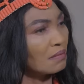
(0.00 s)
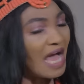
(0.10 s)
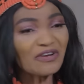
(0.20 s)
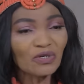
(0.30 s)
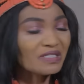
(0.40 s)

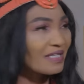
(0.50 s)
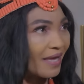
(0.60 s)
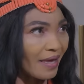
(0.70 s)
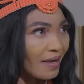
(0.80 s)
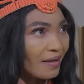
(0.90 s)
I don't
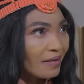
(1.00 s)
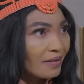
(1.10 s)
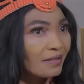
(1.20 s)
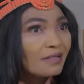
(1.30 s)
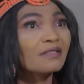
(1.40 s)
care.
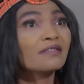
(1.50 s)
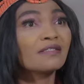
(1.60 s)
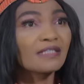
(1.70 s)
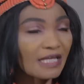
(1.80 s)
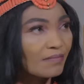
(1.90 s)

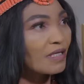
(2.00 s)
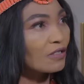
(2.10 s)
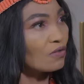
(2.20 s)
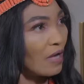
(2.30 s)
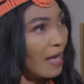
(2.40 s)
Take me
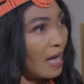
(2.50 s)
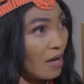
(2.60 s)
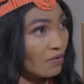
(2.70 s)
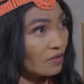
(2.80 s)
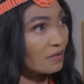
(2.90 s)
to her
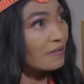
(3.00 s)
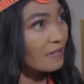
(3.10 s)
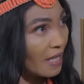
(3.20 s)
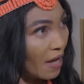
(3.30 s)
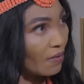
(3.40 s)
house
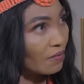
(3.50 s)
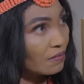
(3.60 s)
now.